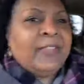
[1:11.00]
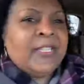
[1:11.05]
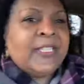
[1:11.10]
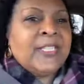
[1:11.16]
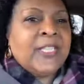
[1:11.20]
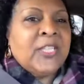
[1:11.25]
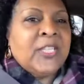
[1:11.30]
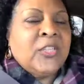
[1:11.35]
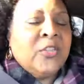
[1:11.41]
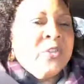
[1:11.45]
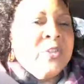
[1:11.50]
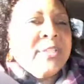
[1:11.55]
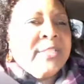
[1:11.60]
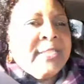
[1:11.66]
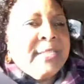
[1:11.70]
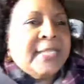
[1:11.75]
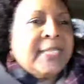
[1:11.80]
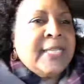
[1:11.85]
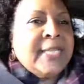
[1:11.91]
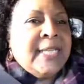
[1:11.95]
this in your
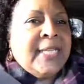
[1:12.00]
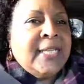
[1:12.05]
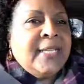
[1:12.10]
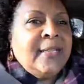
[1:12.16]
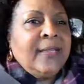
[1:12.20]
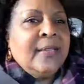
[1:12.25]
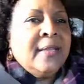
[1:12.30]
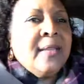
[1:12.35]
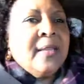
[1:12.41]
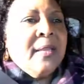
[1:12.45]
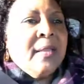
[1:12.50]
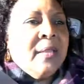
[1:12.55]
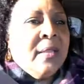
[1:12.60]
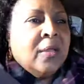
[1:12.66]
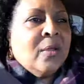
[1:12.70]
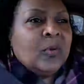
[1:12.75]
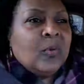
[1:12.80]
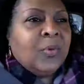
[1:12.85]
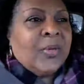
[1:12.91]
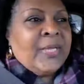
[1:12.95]
city
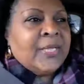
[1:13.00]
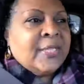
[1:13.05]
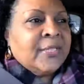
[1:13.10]
when